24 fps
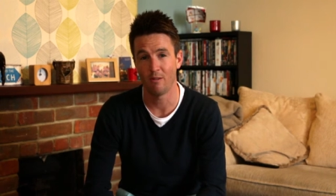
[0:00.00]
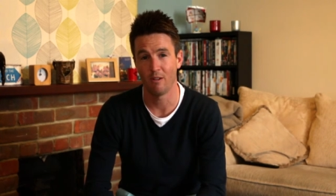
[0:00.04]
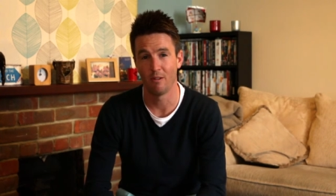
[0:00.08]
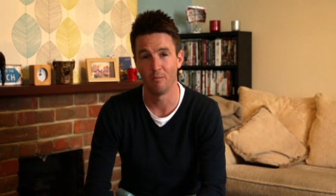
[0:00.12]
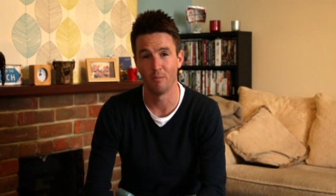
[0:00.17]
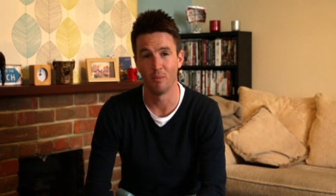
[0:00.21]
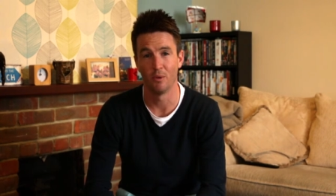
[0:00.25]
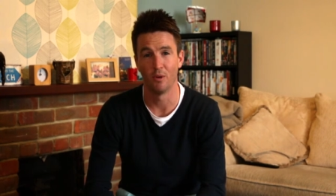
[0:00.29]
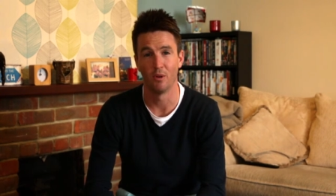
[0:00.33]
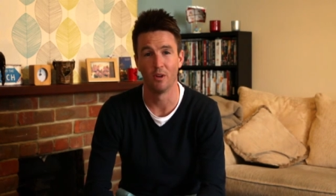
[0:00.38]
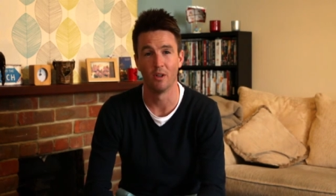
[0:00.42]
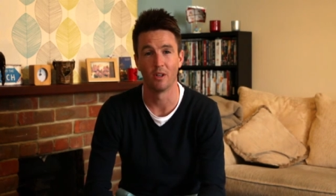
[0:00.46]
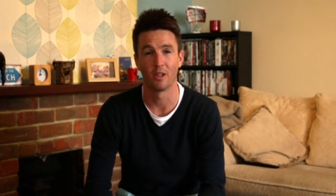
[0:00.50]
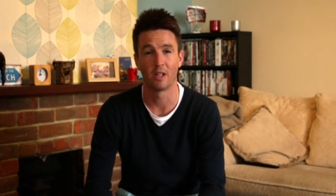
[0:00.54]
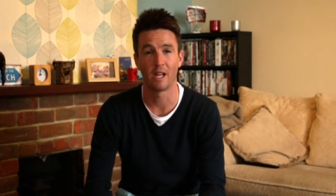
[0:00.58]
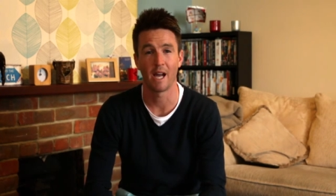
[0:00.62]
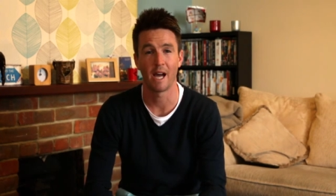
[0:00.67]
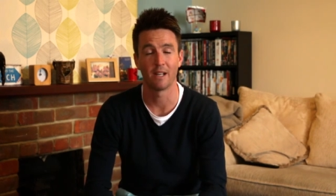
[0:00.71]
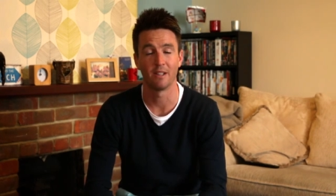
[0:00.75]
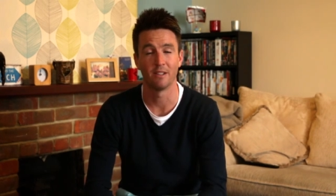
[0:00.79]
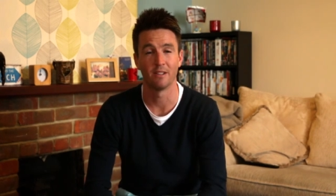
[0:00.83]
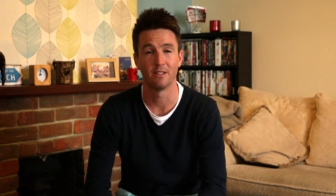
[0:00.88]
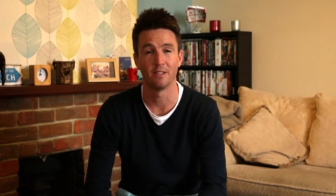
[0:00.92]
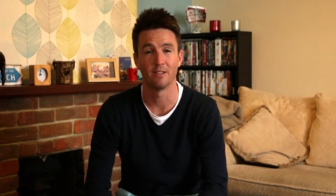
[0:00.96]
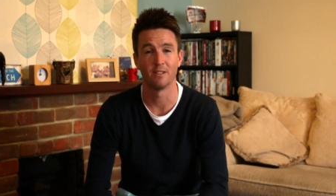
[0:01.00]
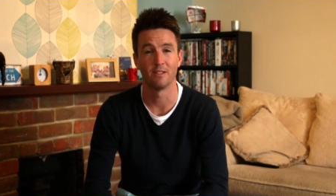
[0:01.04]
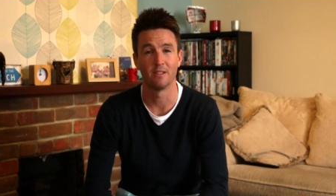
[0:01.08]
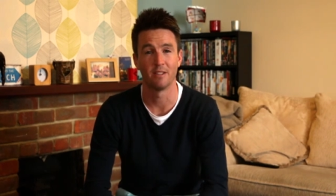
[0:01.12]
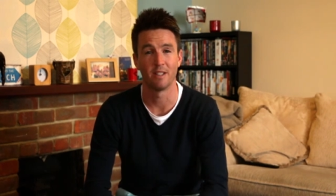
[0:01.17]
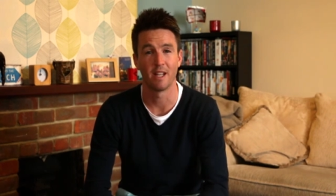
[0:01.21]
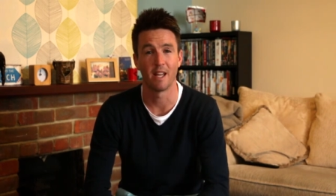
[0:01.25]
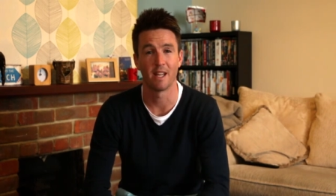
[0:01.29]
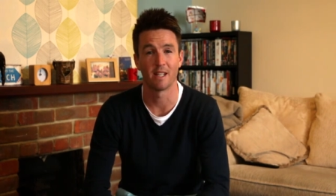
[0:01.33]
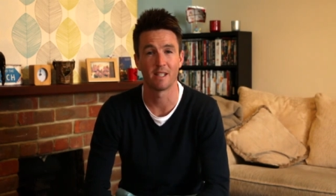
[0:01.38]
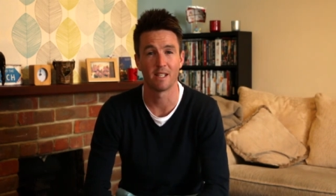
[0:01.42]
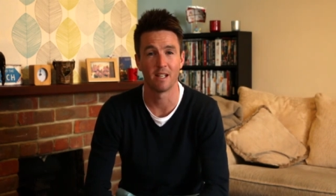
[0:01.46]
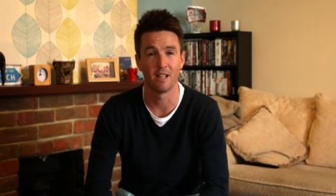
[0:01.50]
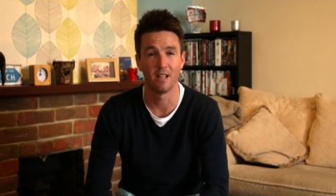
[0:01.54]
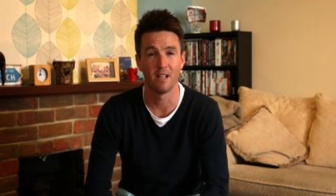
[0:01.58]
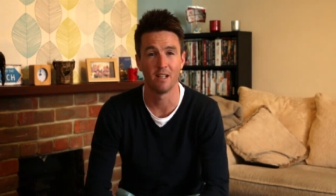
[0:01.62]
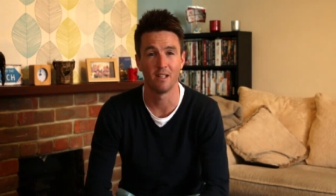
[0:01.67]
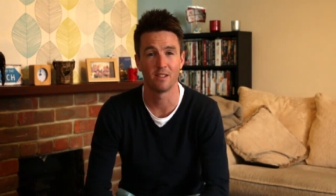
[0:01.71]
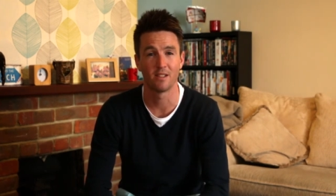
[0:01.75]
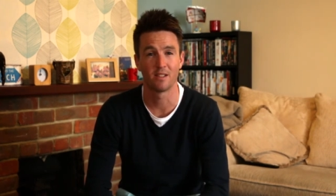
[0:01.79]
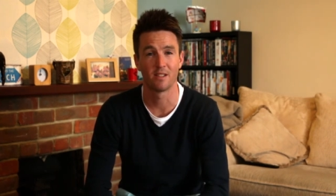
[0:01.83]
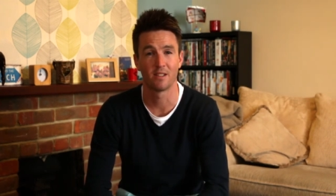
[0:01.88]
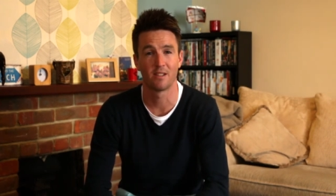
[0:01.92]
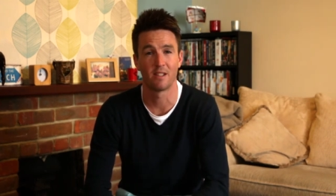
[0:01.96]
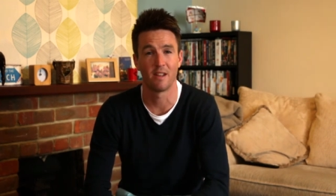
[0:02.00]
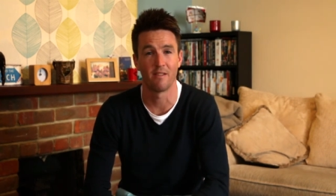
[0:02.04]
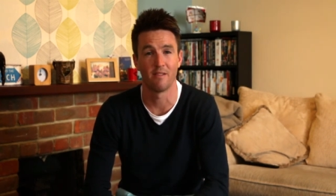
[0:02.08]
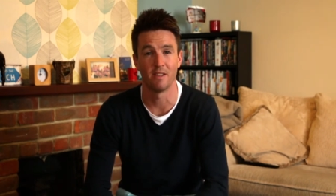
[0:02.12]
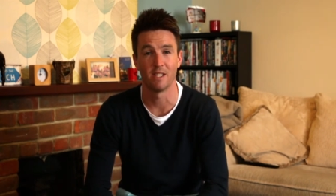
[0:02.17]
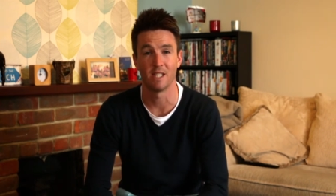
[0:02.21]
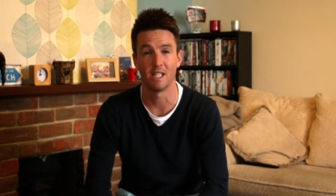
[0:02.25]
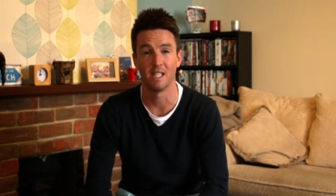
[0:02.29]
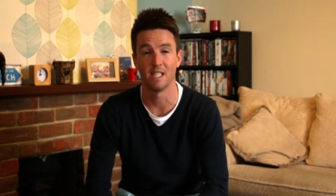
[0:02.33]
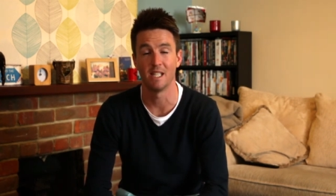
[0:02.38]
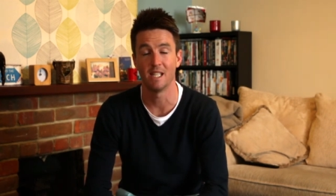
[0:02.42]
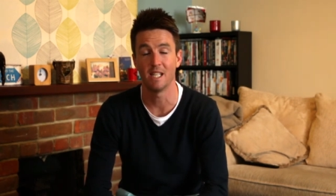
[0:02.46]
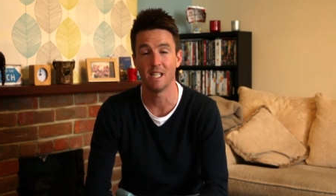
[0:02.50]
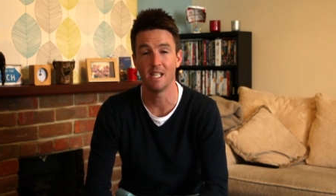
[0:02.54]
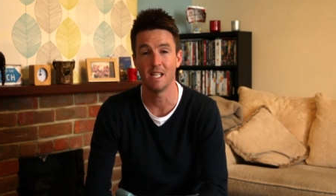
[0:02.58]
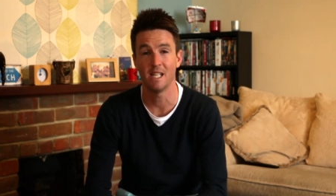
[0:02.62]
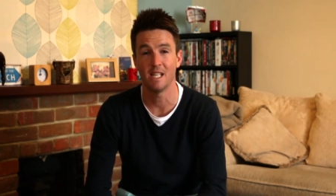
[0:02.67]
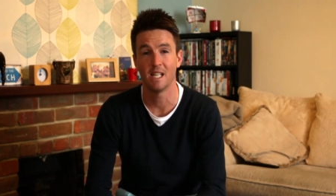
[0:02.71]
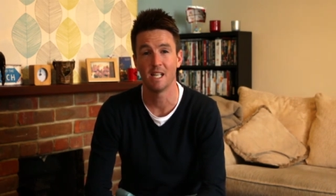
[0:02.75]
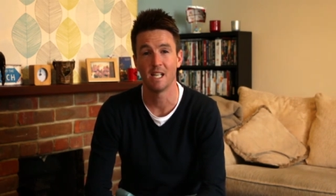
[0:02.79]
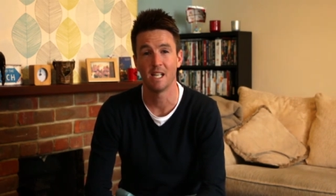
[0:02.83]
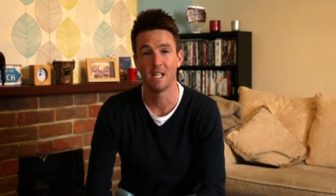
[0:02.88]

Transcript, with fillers: I've bought a Canon DSLR 70D